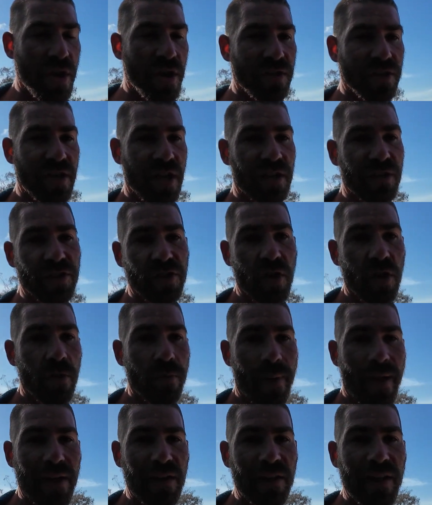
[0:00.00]
Chuck the solar
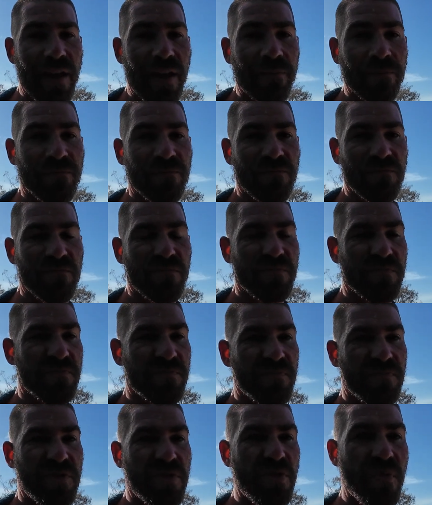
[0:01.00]
panel up,
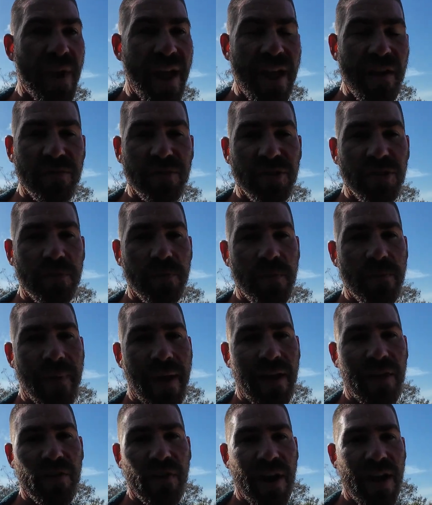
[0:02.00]
2 hours, you'd be
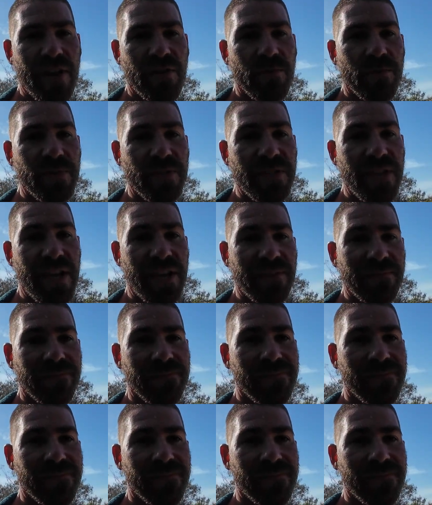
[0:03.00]
back on 100%.